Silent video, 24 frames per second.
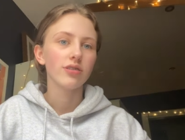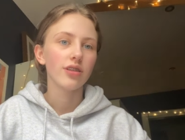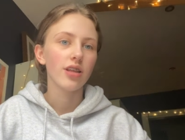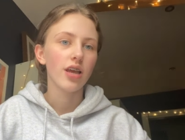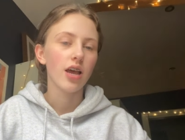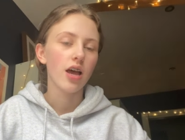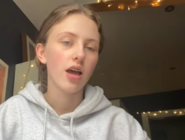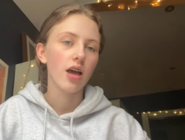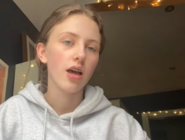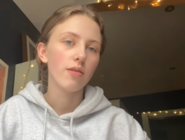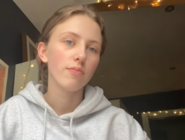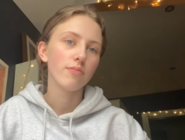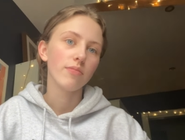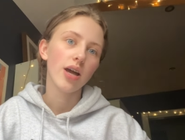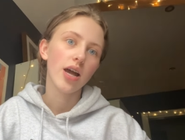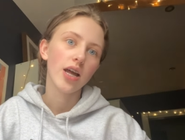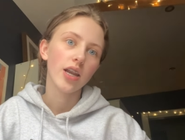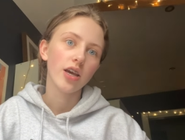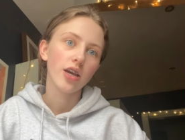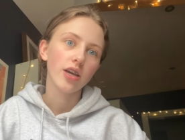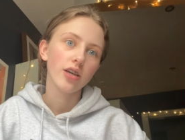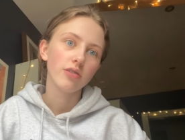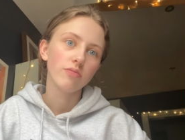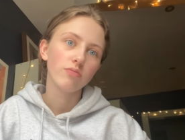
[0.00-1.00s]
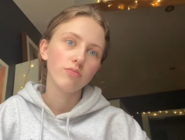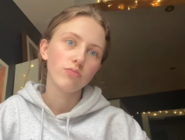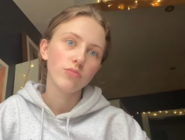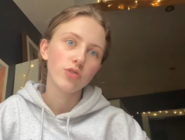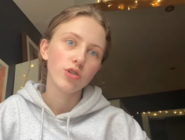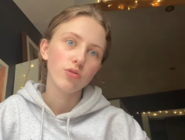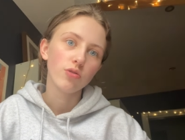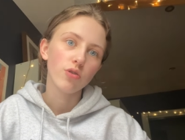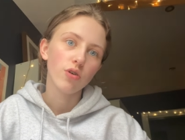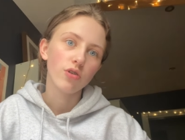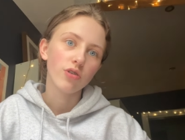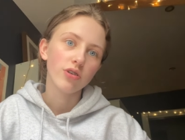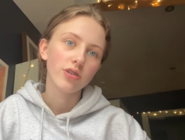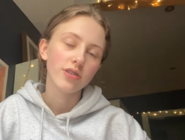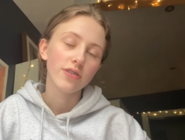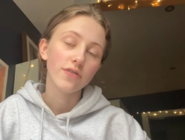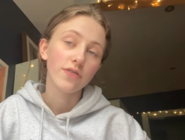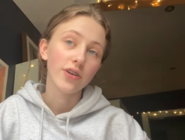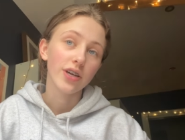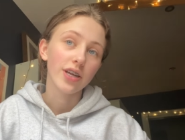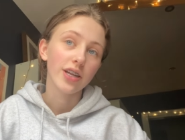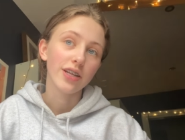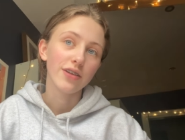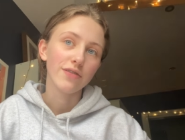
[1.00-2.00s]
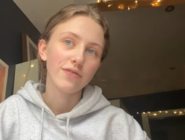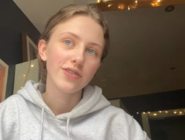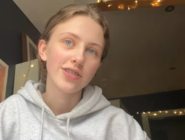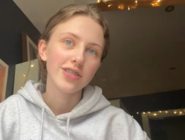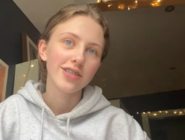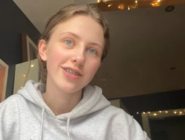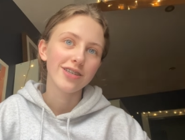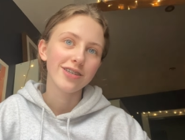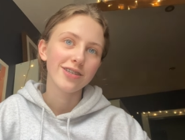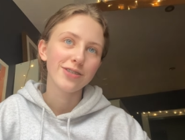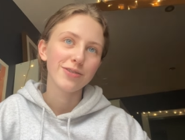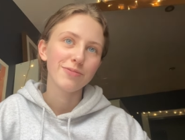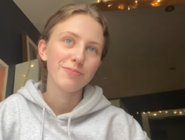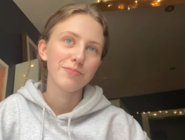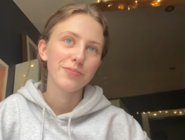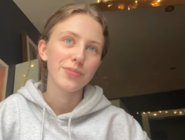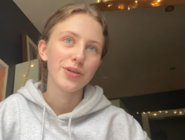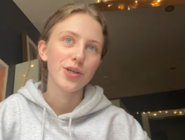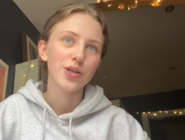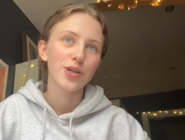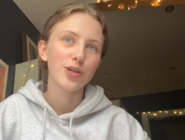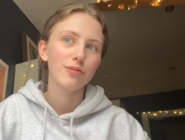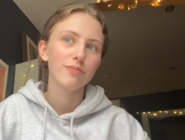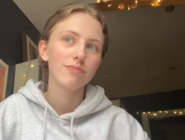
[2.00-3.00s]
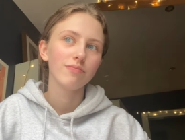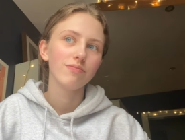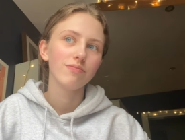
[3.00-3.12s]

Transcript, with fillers: Um, and I do not because I fucking hate physics, but